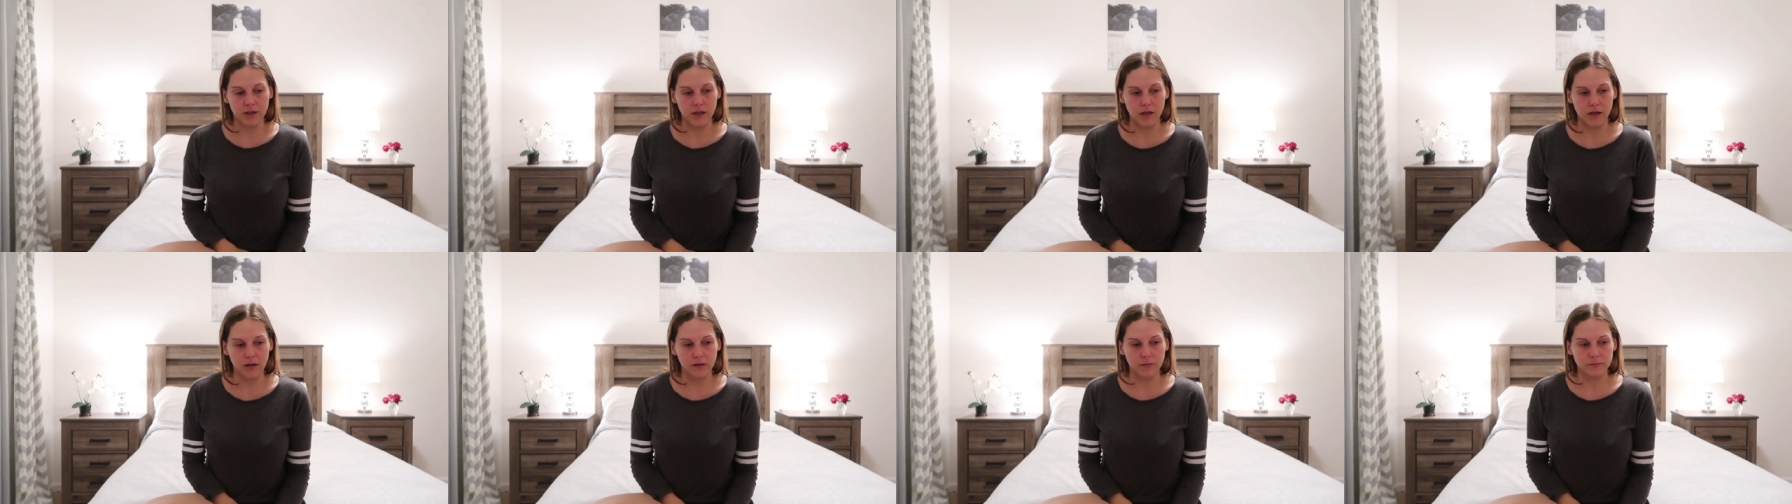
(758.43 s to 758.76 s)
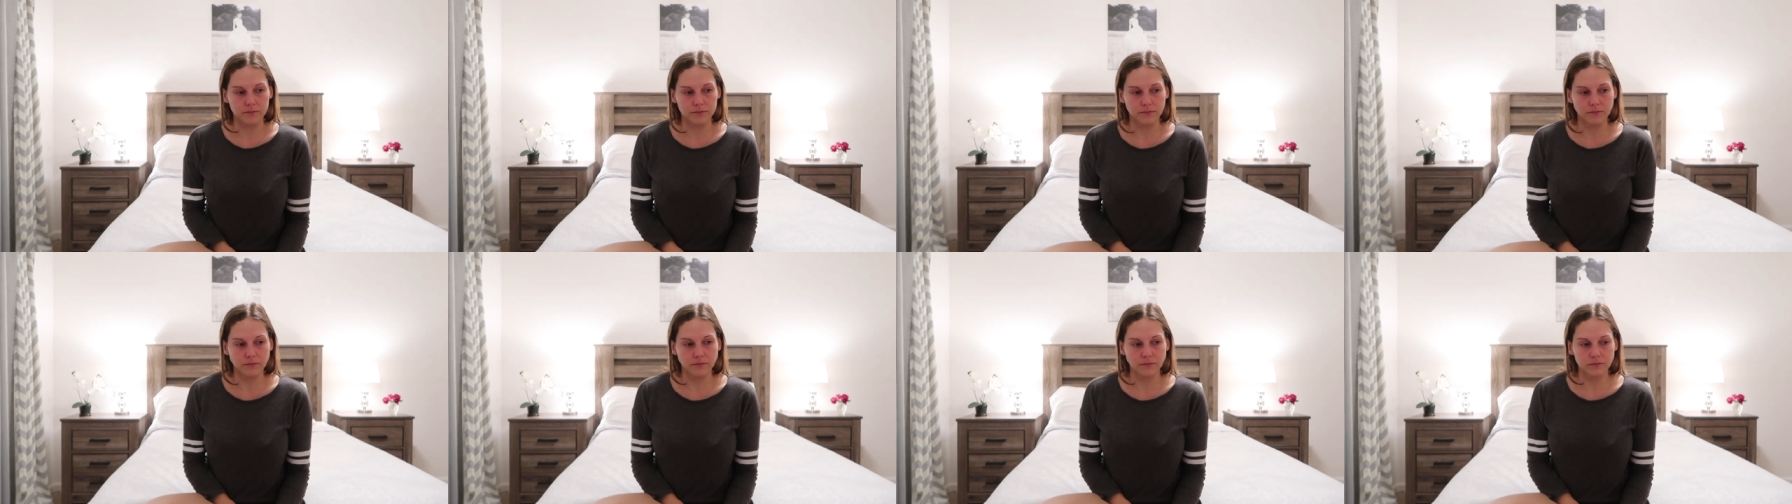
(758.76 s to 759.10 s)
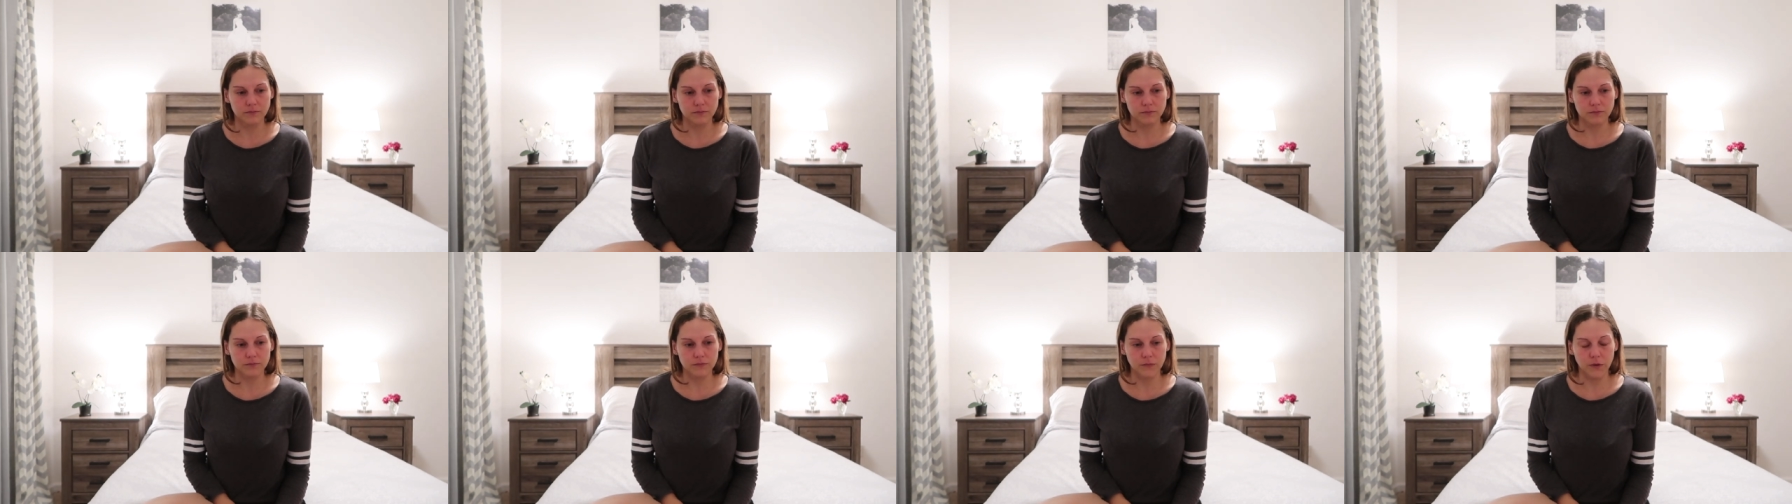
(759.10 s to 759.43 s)
um
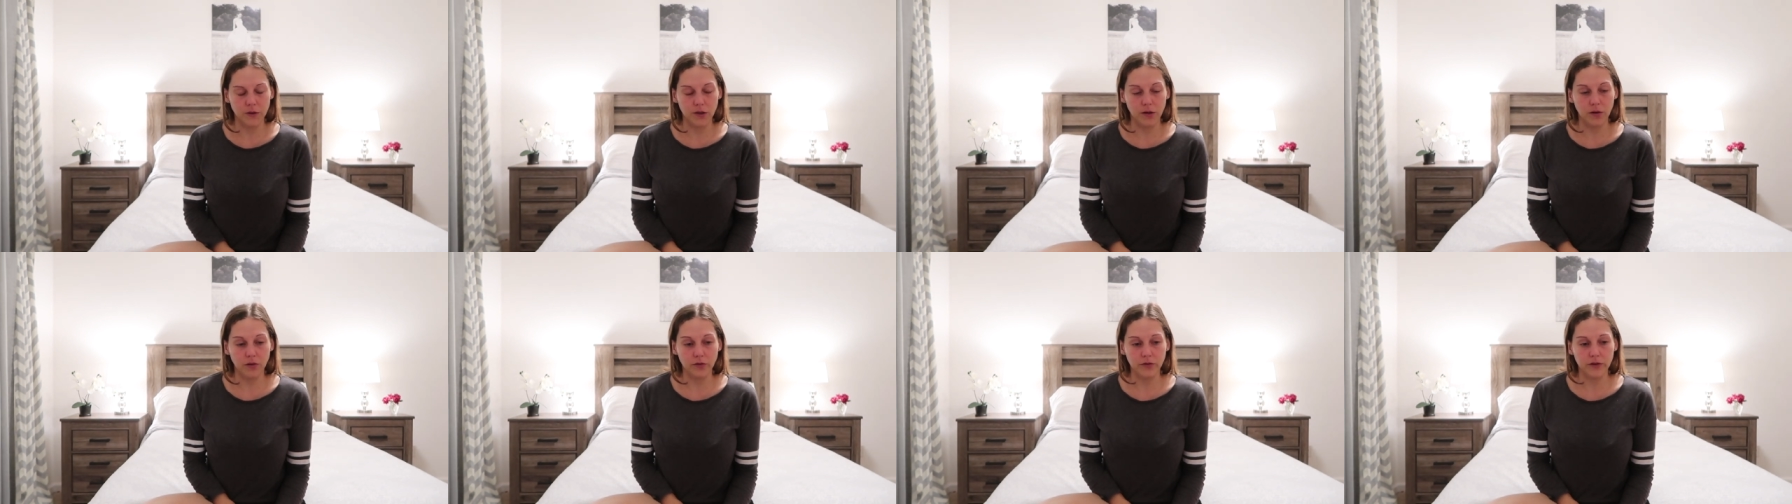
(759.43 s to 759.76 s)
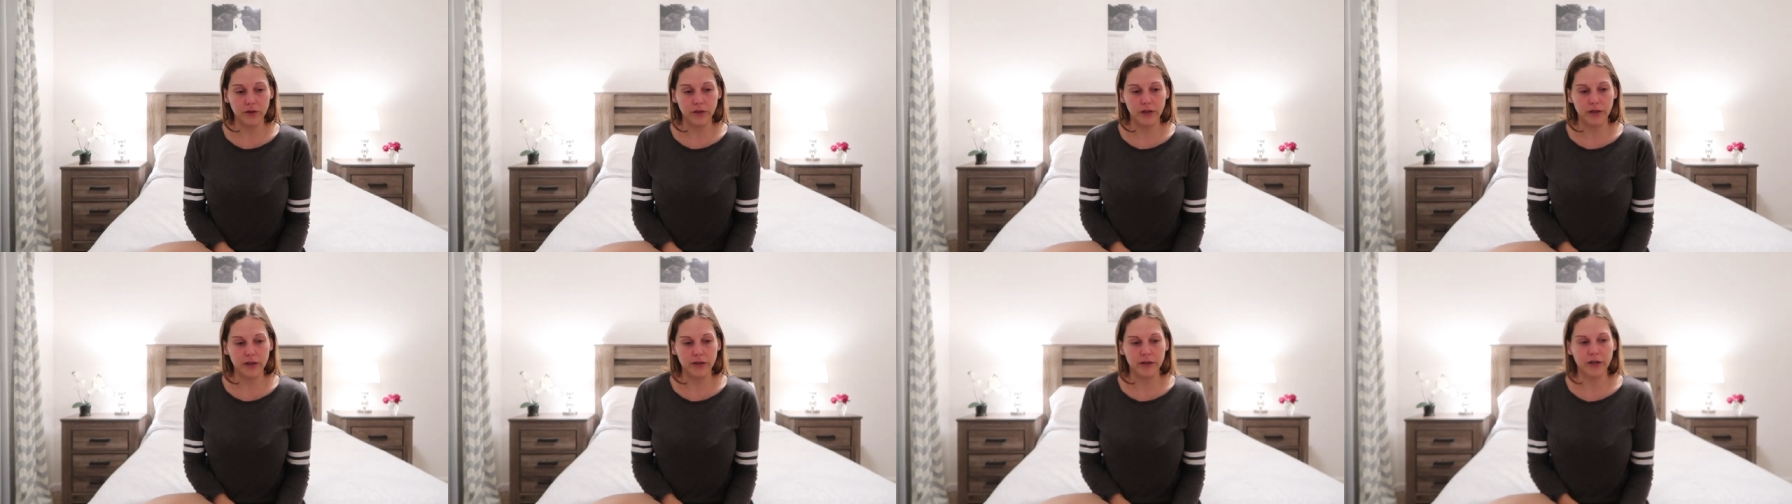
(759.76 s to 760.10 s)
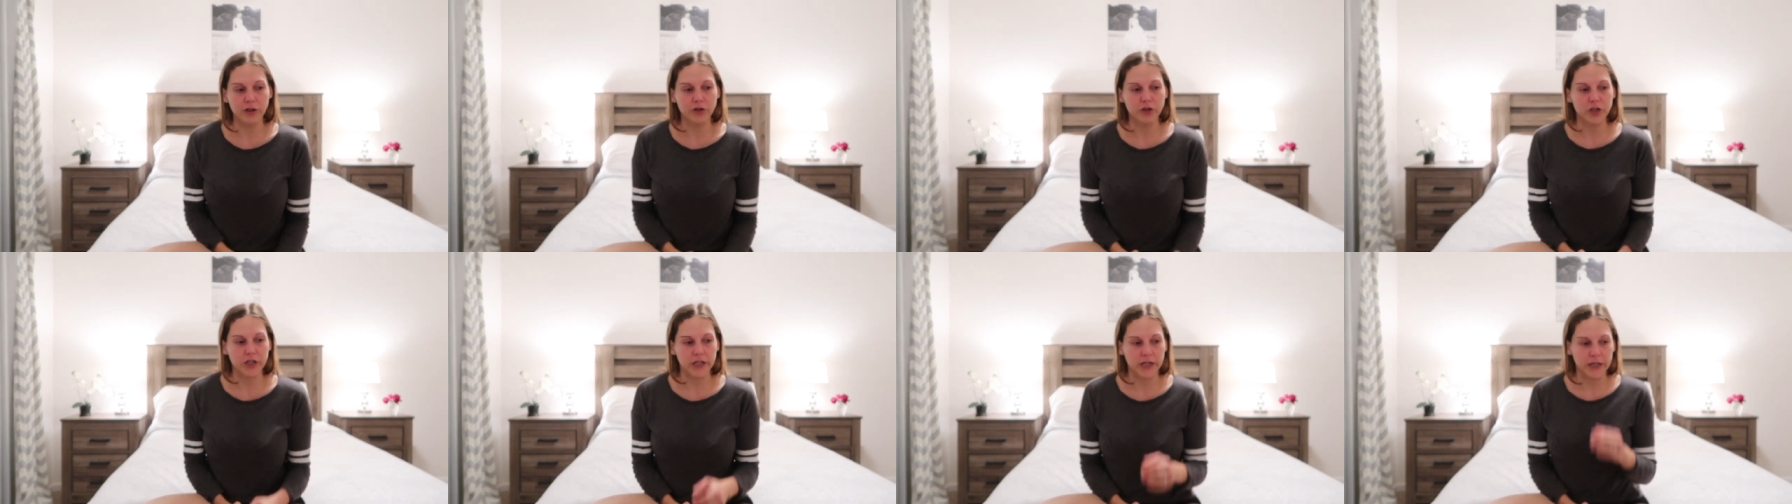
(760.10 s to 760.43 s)
sit in
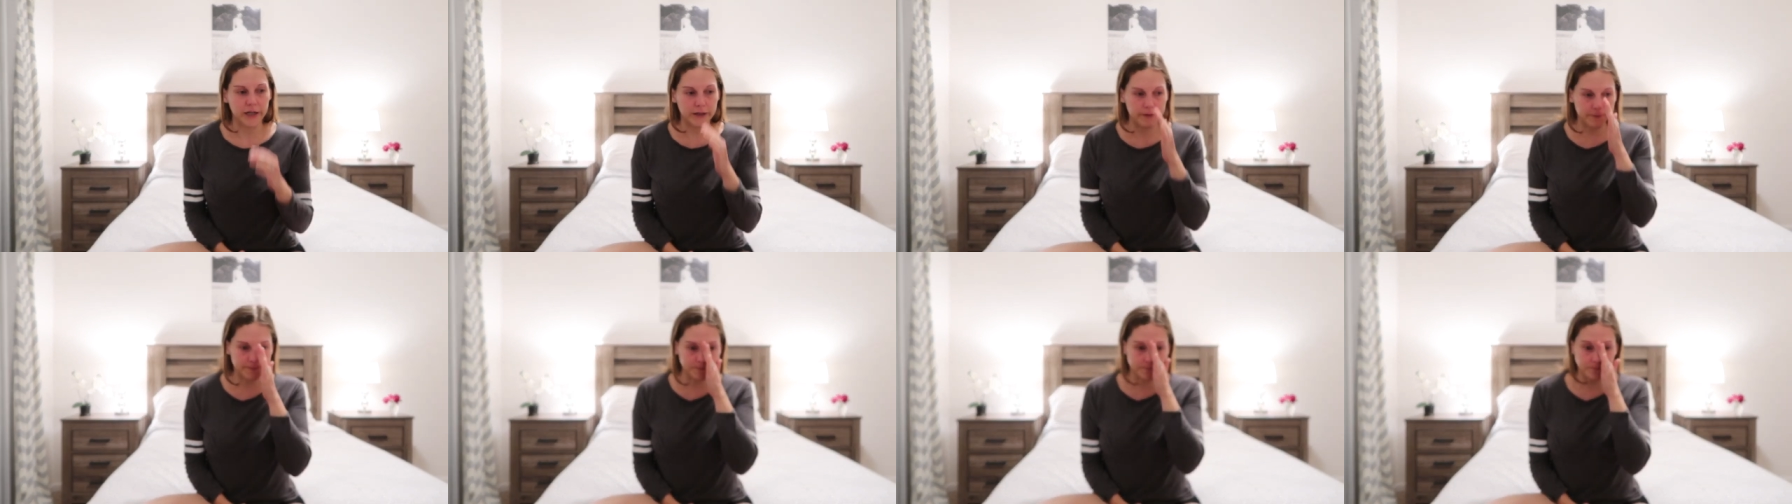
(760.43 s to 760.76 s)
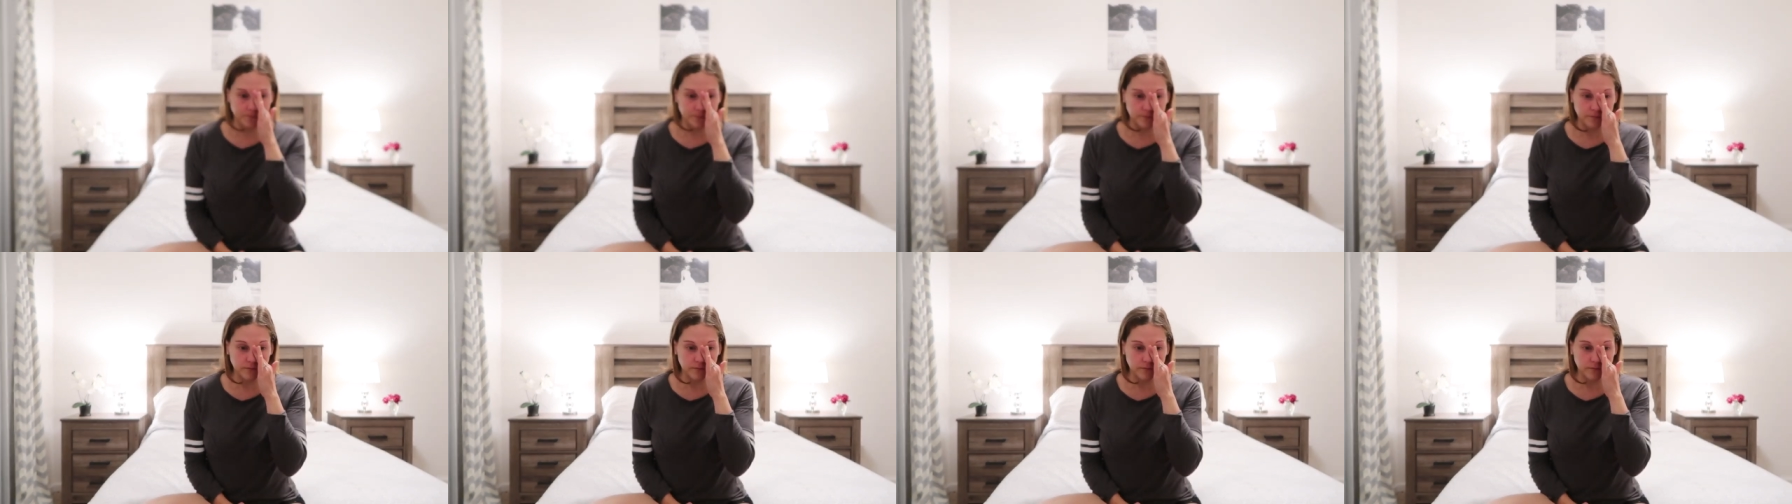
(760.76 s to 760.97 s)
a chair